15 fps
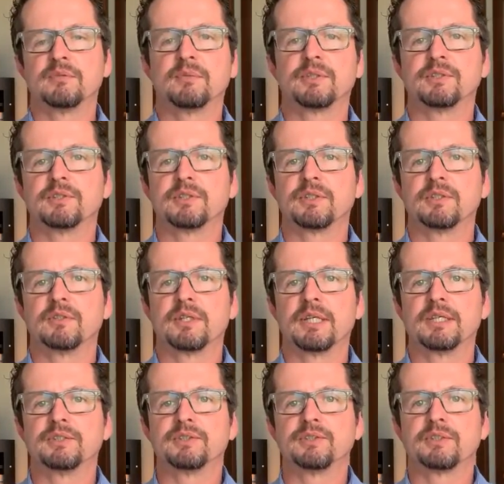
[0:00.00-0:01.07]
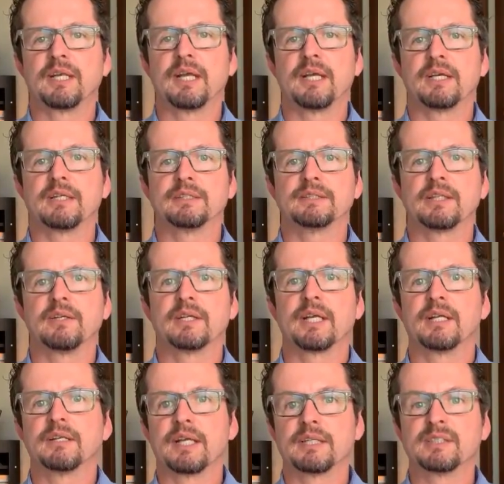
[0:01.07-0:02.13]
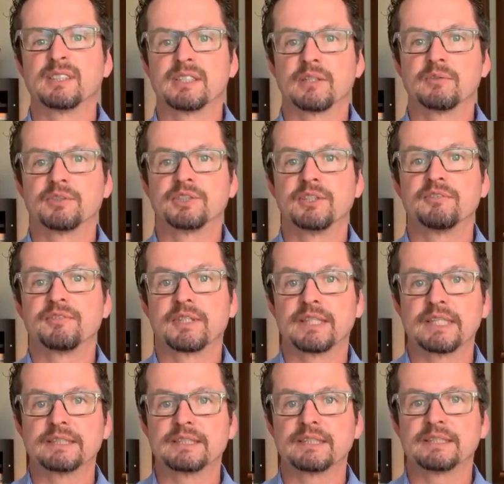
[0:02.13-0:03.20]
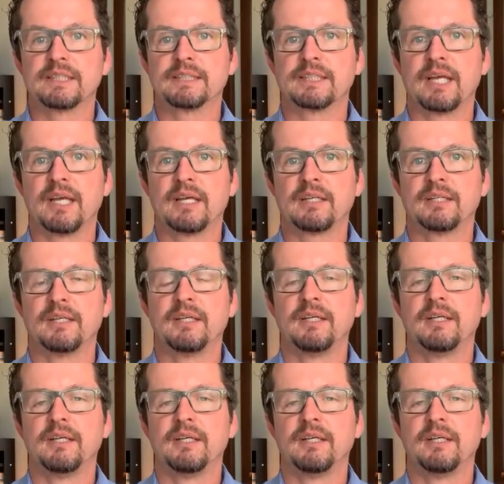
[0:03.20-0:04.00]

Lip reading: what you're doing is you take and say, okay, like just like when she felt that 6 of 10,